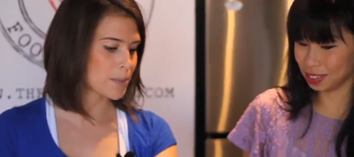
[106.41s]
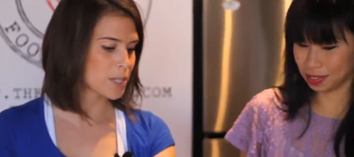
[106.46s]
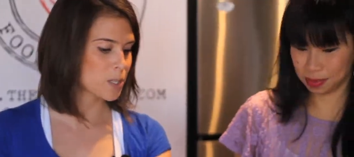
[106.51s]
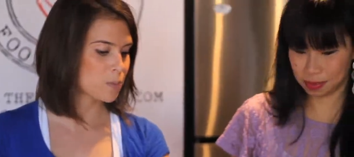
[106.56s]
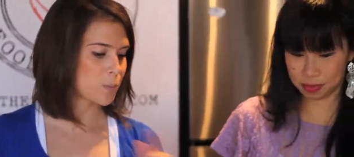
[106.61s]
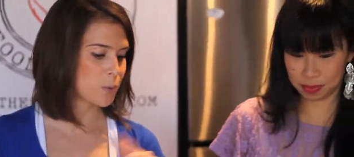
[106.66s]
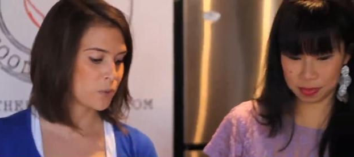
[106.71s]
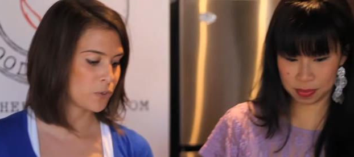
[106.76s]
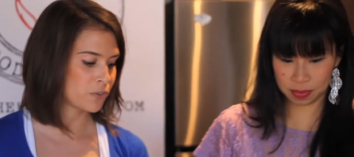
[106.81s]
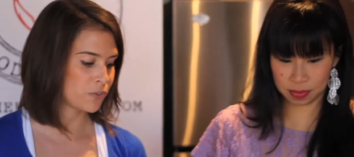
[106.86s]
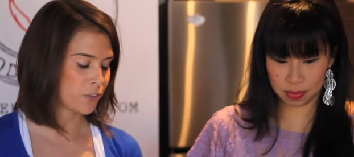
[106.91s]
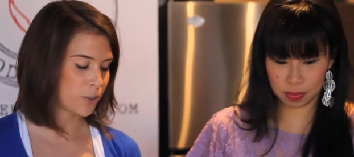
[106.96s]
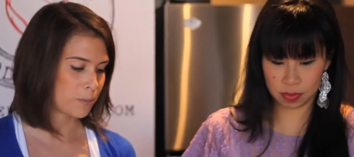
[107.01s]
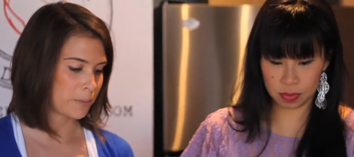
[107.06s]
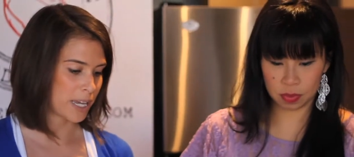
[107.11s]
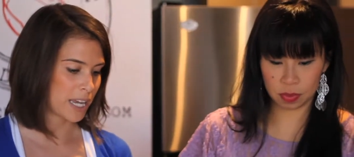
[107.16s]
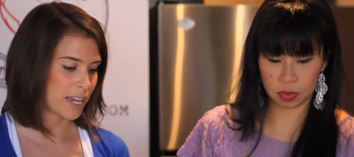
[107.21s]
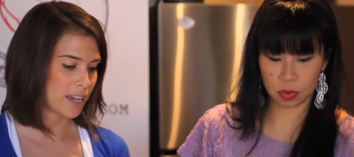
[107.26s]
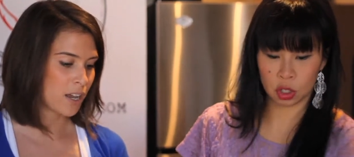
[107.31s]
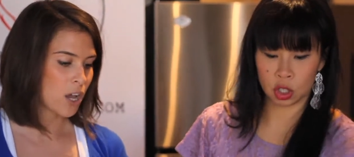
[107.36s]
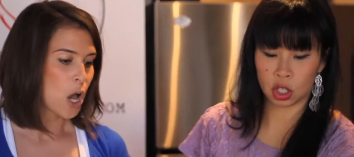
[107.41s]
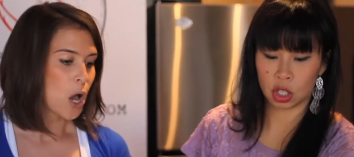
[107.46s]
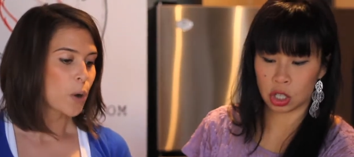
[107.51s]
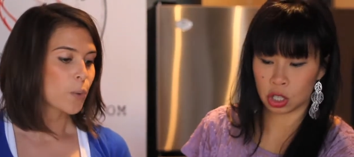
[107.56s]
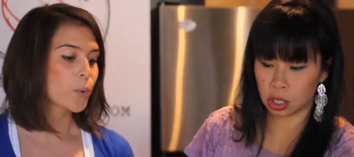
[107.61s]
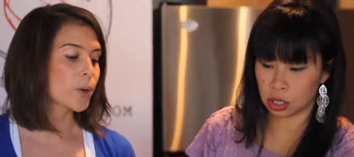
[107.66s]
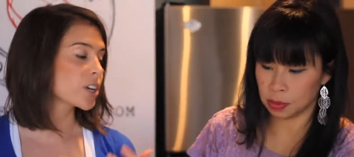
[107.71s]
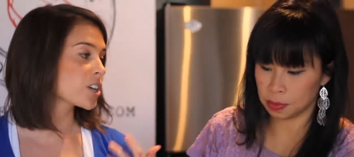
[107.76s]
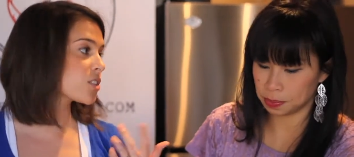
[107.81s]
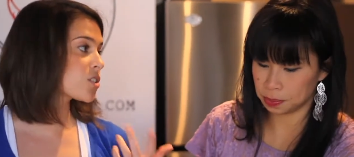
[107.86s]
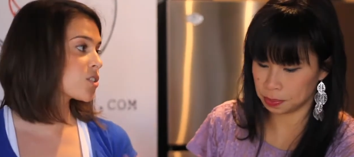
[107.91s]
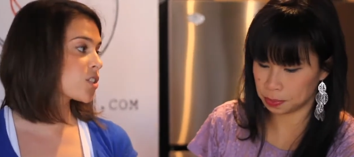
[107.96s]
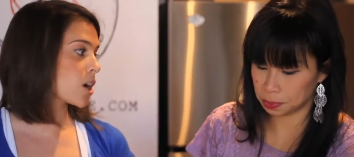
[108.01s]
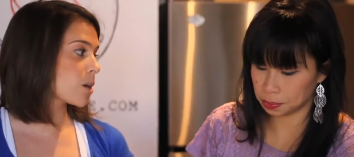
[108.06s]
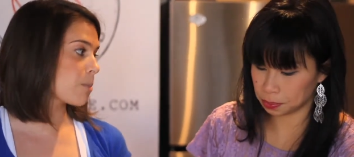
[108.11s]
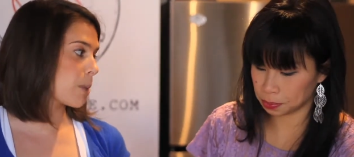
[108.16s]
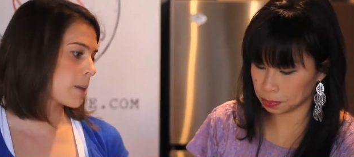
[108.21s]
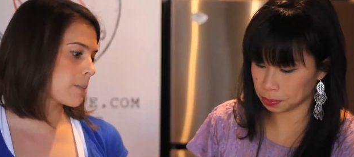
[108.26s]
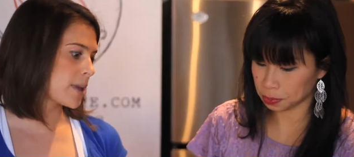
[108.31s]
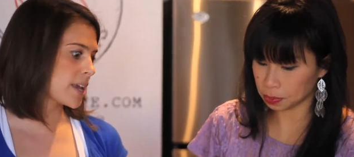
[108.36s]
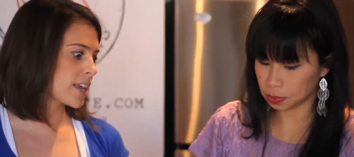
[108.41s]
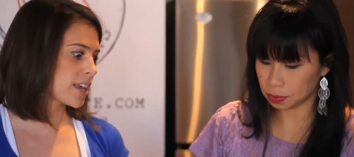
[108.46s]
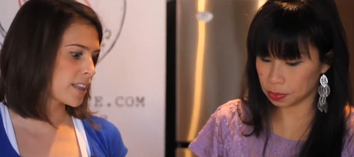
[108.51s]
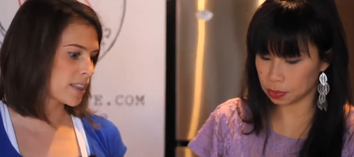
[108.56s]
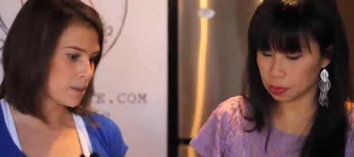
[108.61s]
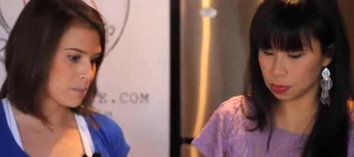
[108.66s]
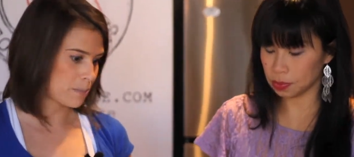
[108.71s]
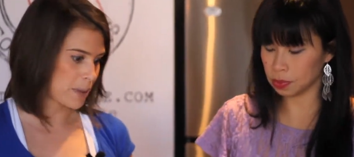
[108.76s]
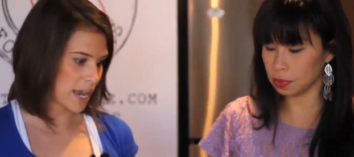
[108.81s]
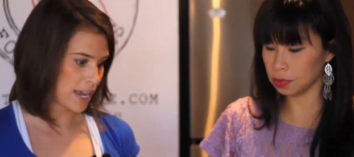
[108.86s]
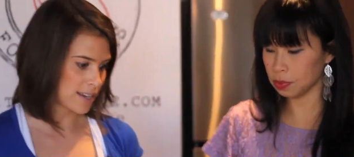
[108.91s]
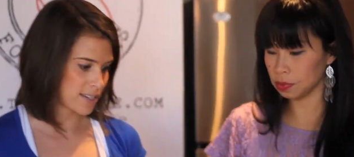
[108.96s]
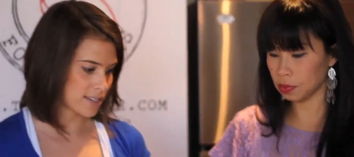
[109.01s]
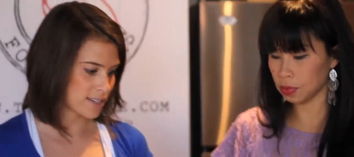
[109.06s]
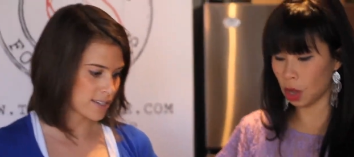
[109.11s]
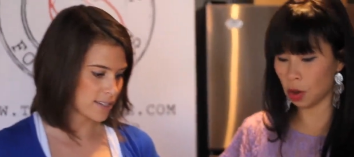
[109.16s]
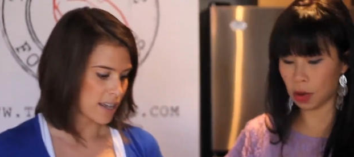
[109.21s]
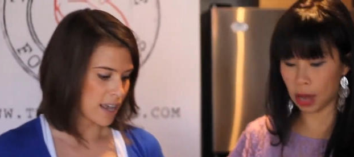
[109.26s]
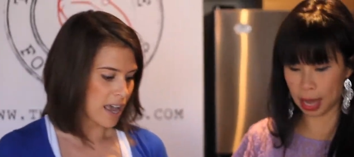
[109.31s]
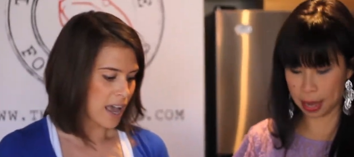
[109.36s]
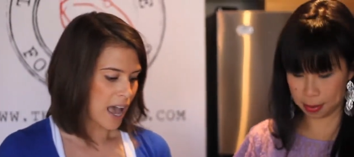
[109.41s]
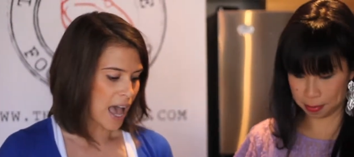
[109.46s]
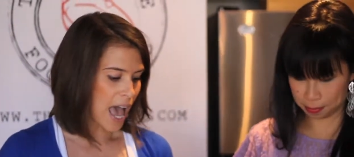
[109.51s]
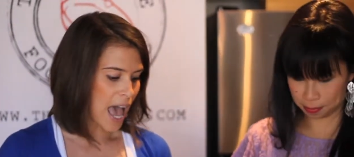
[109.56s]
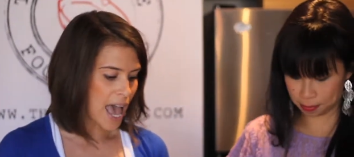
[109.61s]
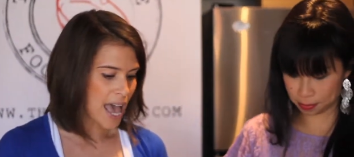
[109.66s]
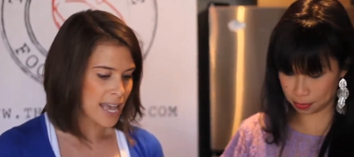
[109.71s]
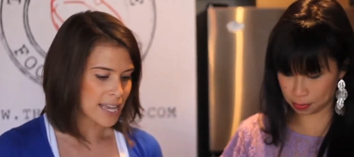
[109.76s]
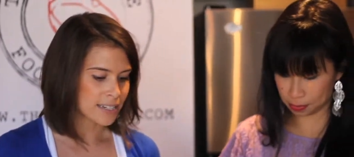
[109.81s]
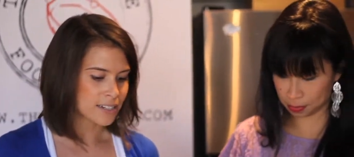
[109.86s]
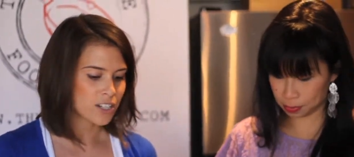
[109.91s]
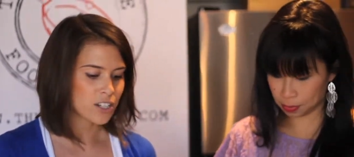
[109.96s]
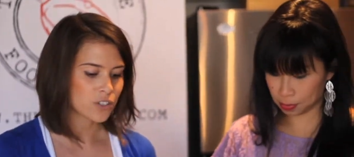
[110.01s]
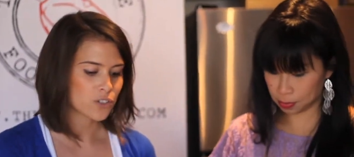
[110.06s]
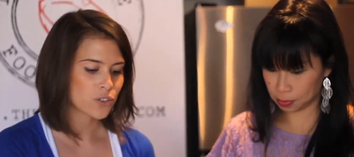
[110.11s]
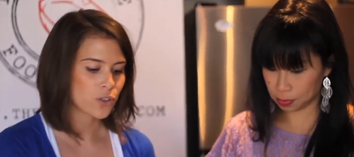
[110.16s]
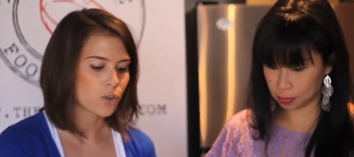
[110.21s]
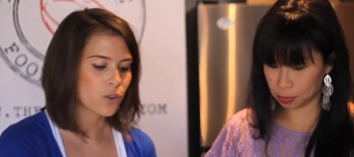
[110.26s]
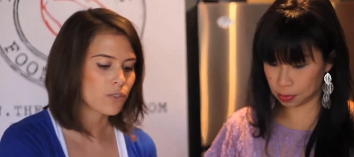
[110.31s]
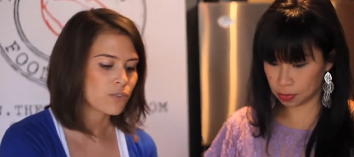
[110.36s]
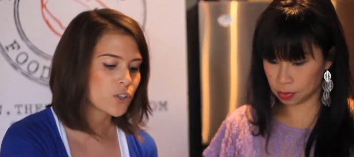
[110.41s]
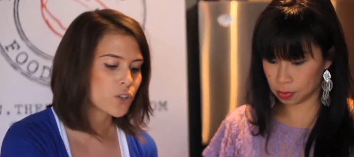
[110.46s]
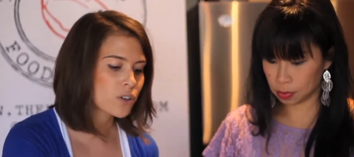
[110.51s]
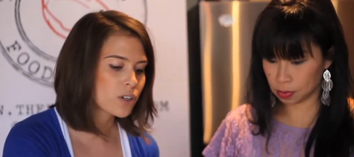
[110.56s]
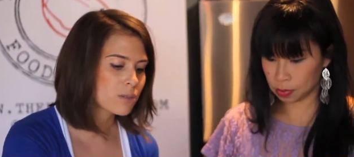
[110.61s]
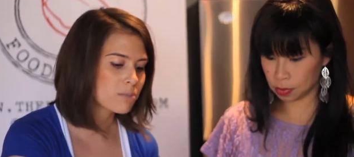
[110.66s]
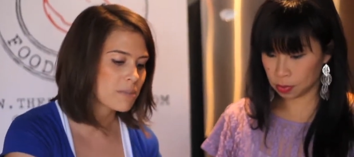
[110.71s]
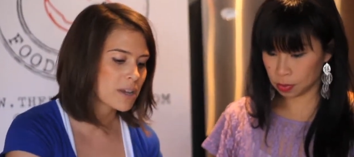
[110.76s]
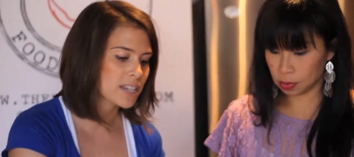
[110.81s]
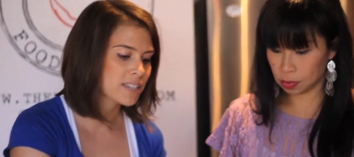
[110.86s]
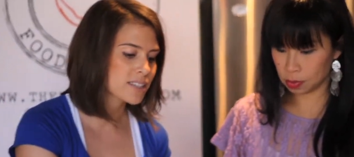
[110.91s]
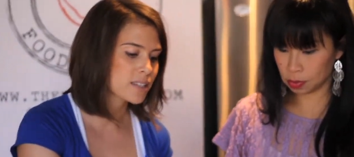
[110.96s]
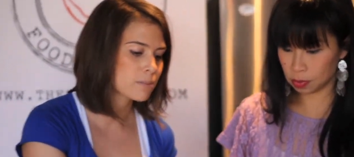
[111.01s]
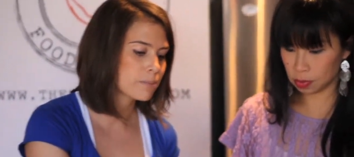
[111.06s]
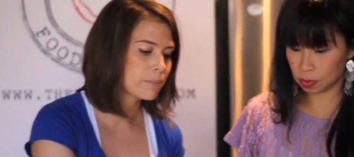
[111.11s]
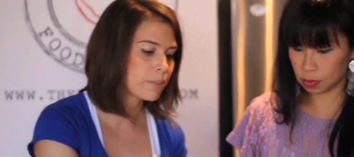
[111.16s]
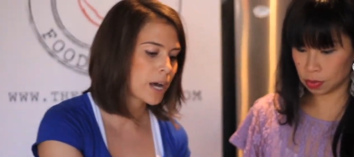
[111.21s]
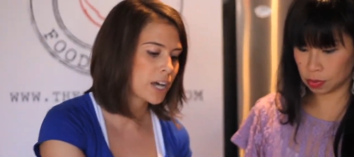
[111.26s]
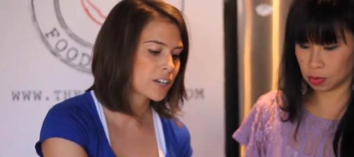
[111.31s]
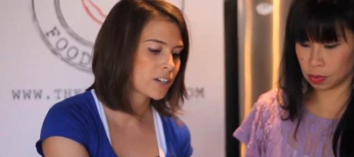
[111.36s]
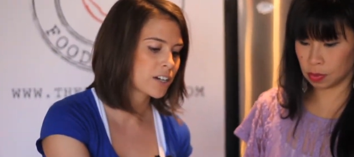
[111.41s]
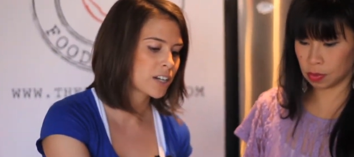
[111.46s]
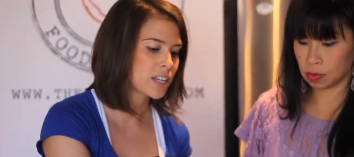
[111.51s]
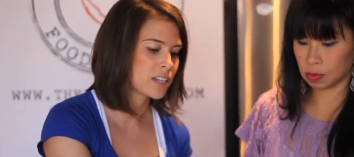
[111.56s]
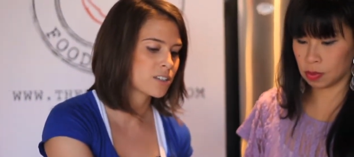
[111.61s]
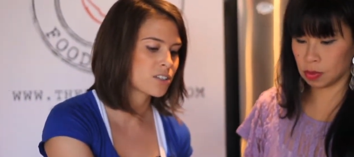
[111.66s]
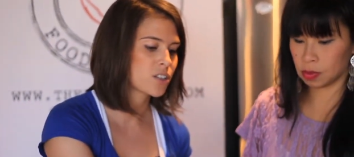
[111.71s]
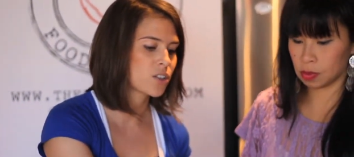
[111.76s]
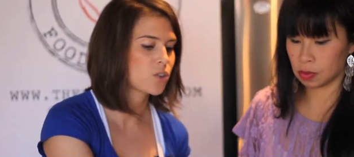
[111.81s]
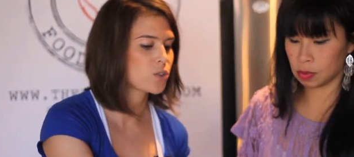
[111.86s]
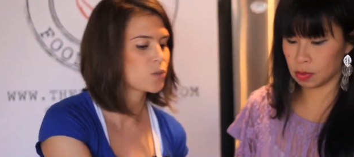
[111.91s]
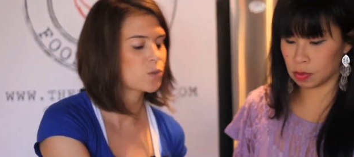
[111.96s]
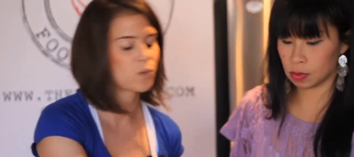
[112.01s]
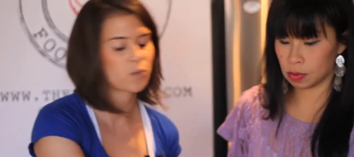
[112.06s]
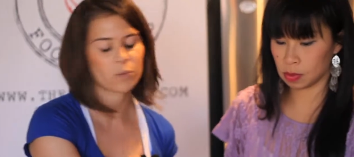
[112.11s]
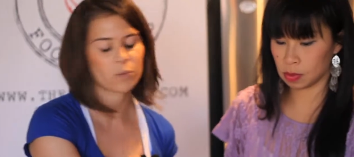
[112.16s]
Speaker 1: a spoon for me, sure. We're going to start by making the base. Okay. And so if you could mix the butter into those